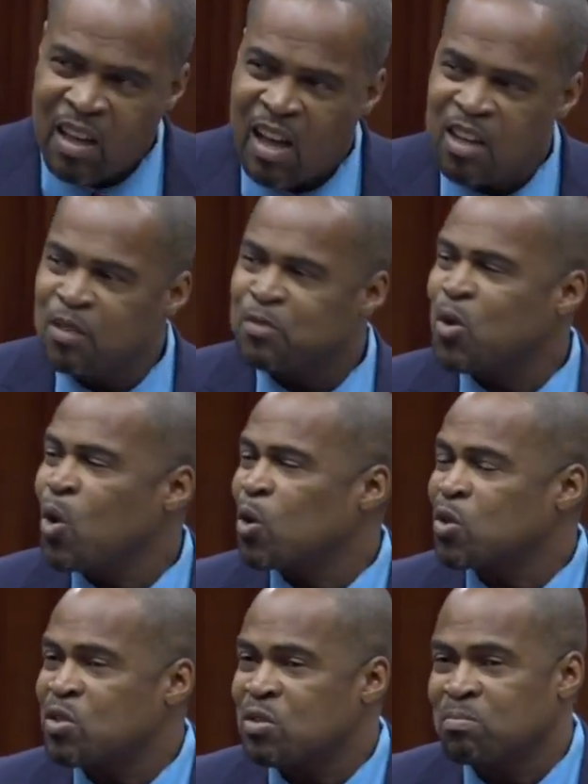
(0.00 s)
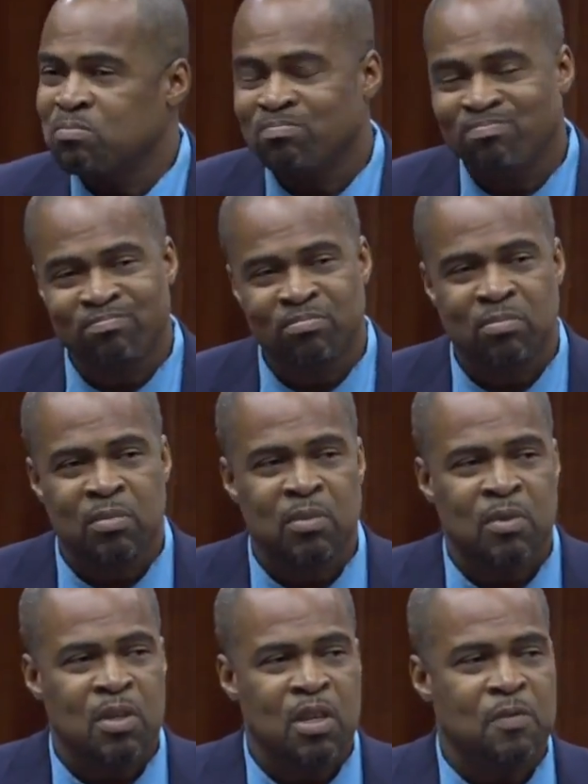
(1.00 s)
And of course,
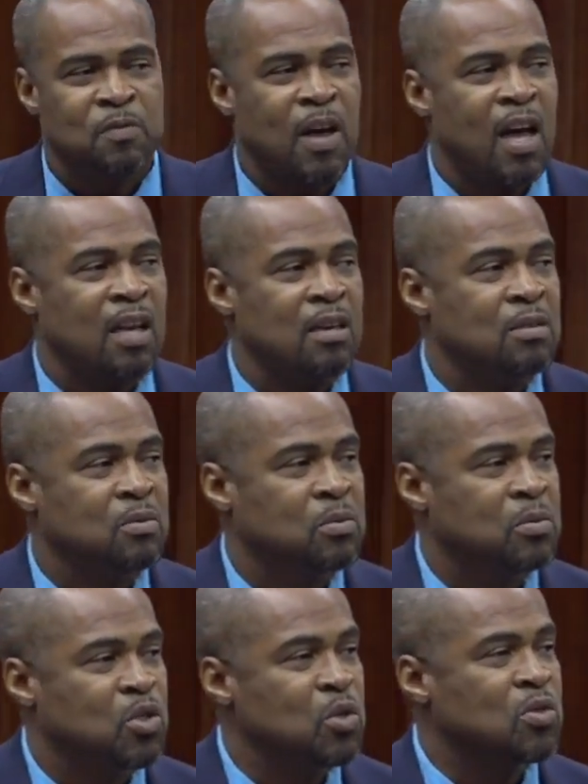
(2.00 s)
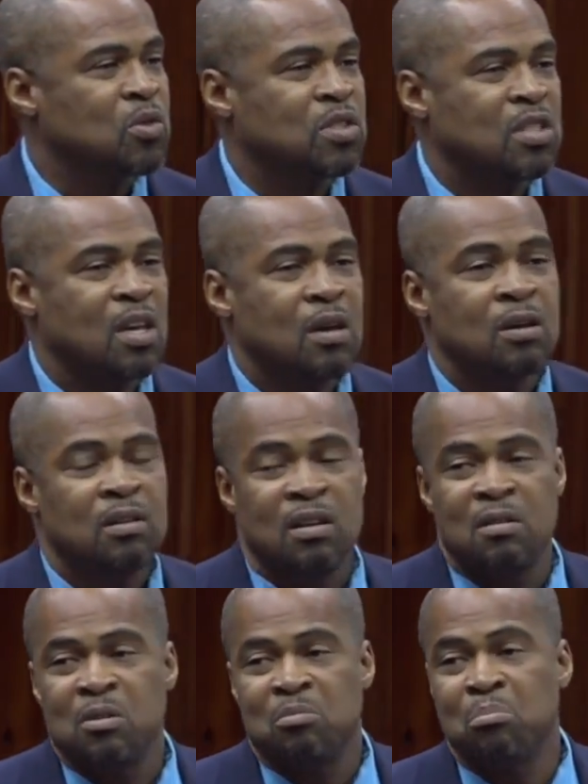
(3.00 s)
if I choose to say,
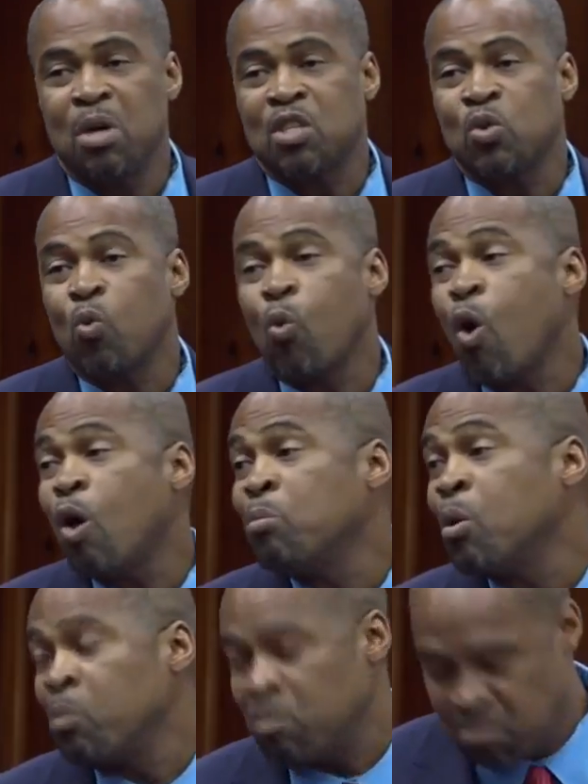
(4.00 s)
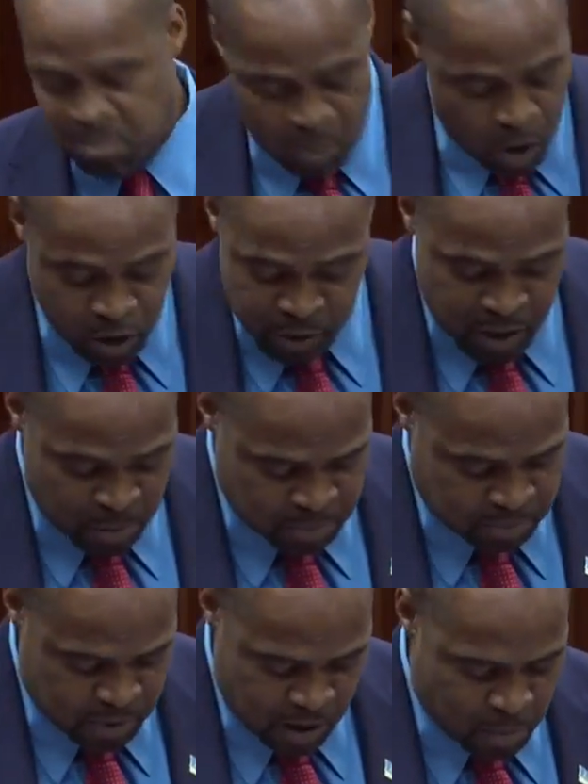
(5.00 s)
much warmongering
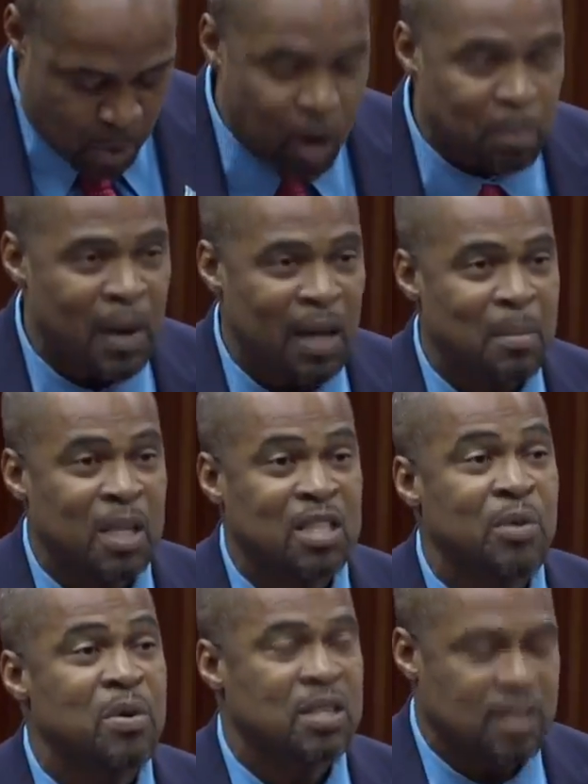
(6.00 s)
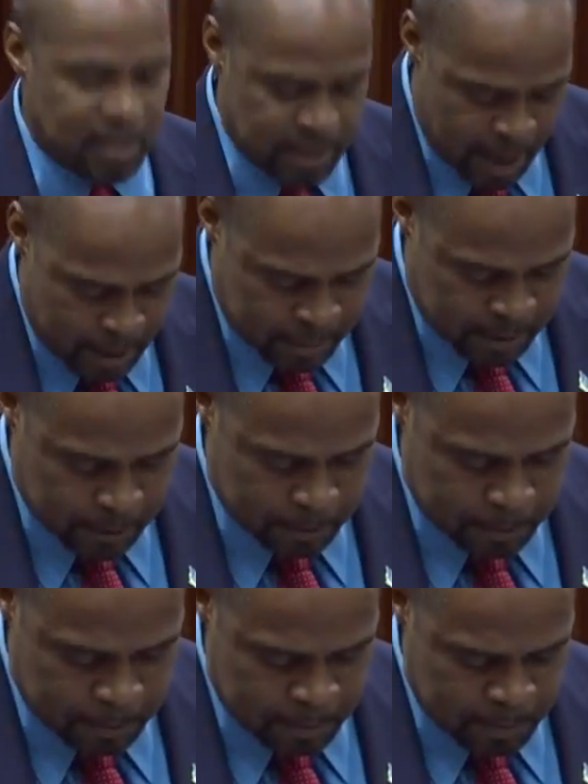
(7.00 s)
among parliamentarians at times.
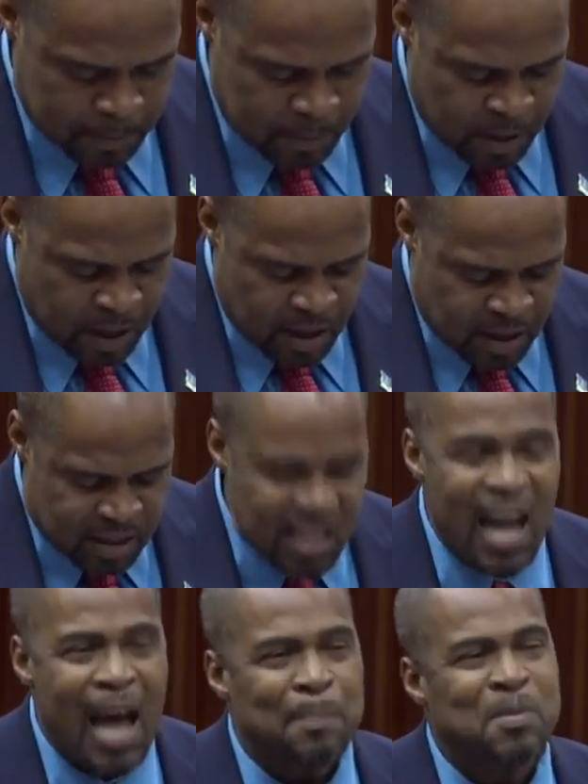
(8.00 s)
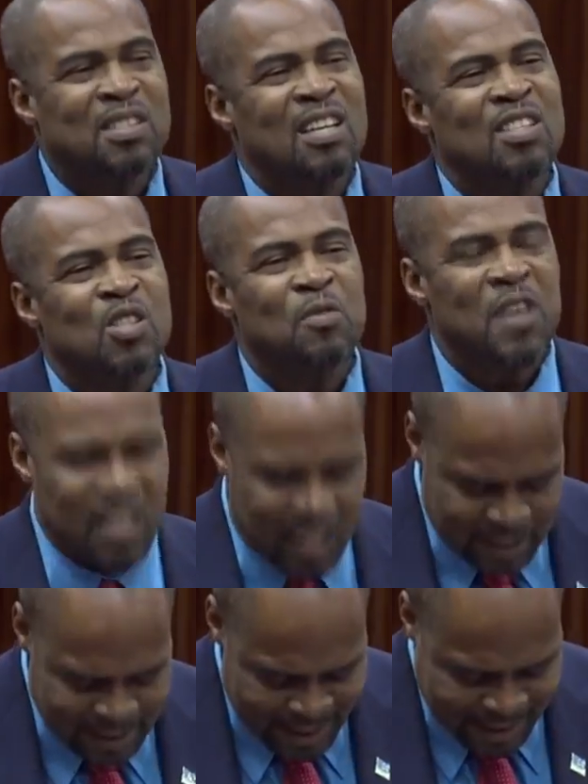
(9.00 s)
The absence of a
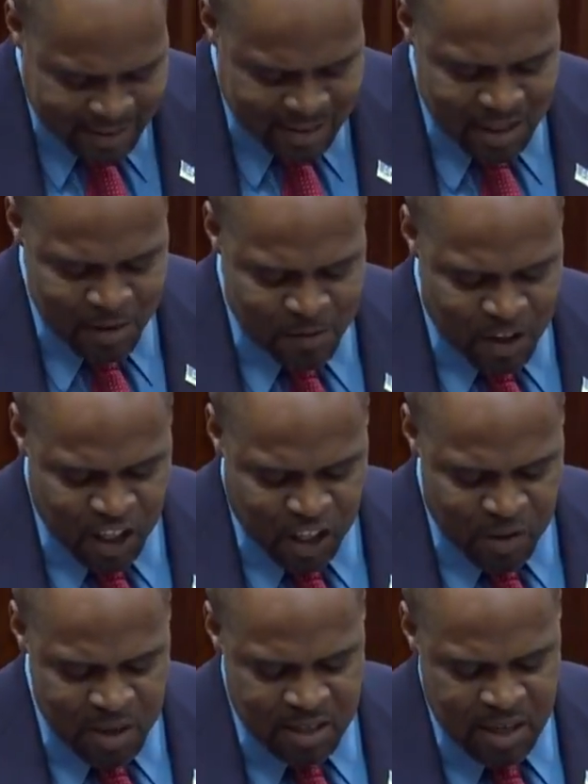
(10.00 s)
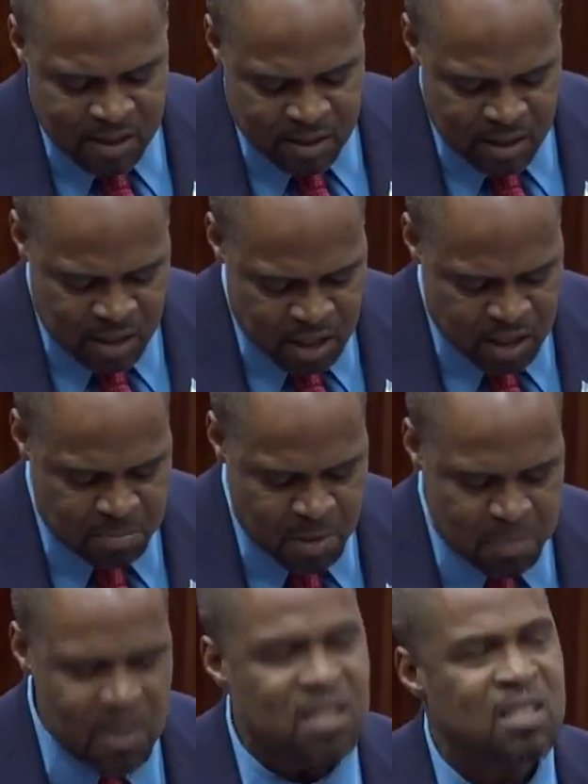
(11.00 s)
collective agreed destination
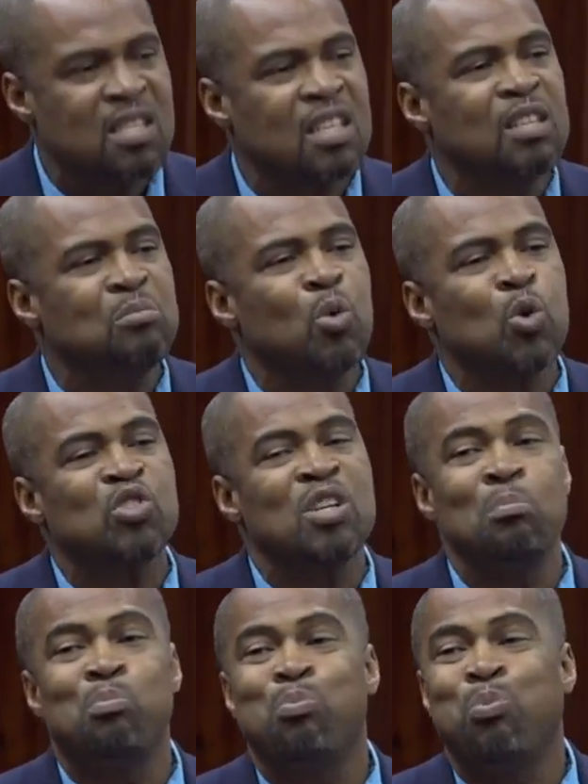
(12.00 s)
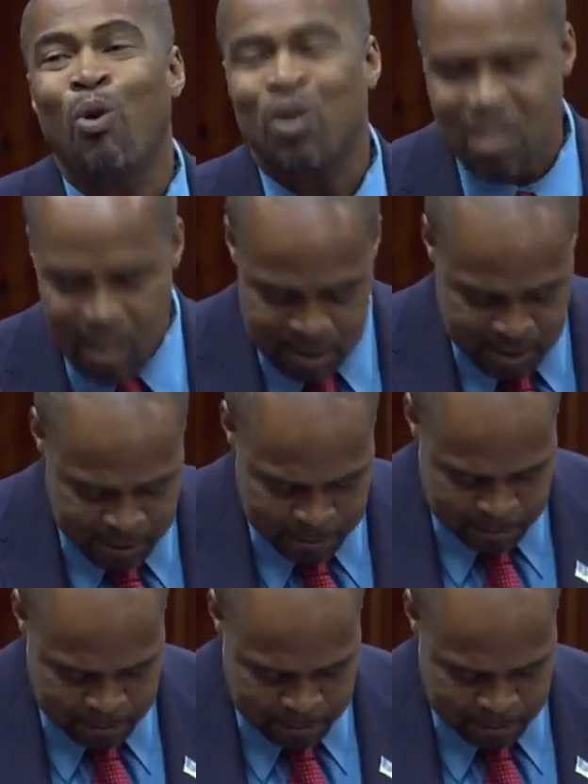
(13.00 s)
may be the single most important